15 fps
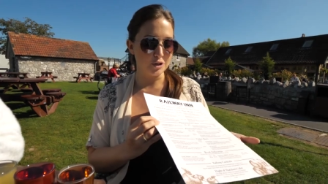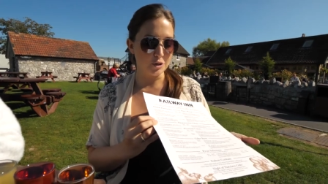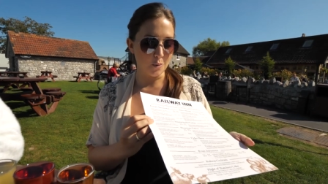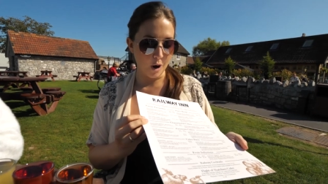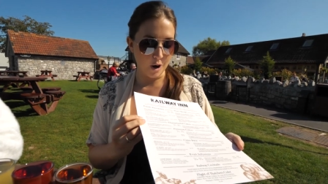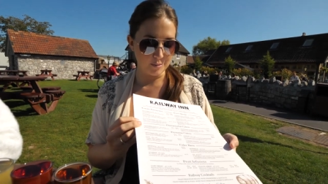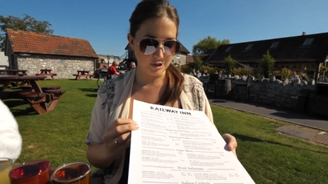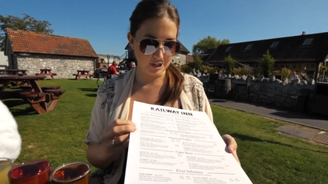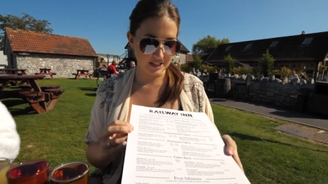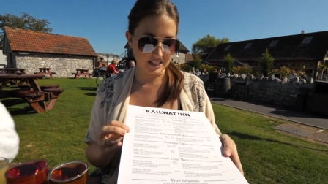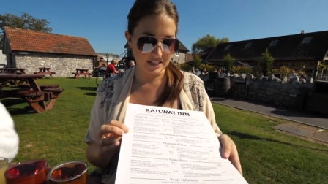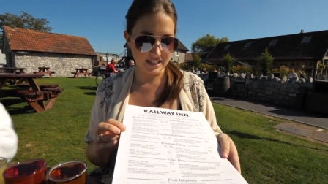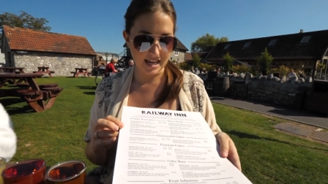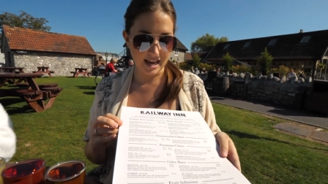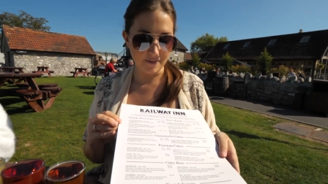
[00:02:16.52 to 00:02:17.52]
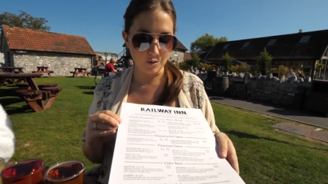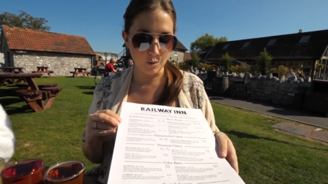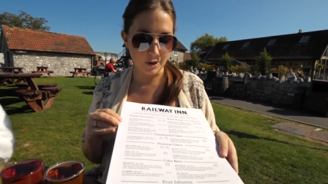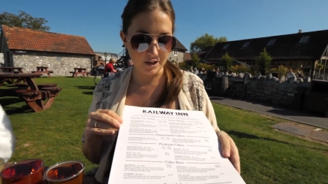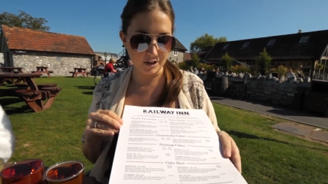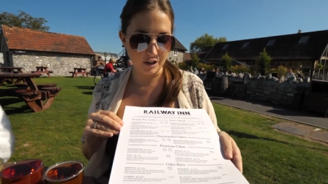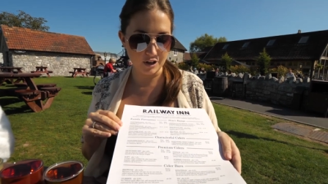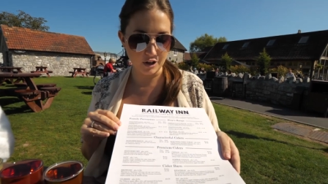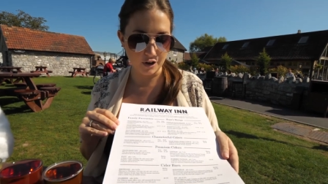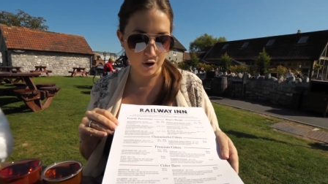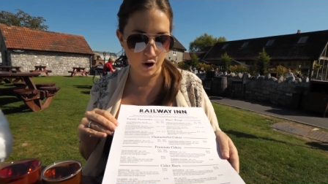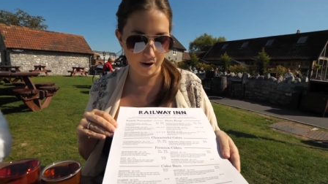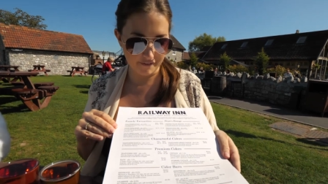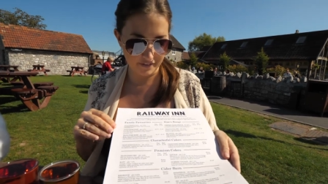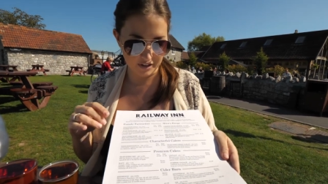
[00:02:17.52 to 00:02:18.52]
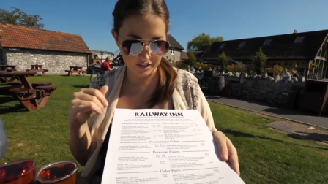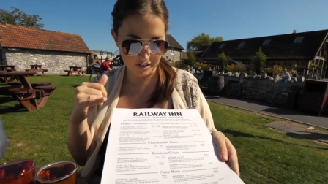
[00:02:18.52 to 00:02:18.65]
two options. They have quite a lot on offer.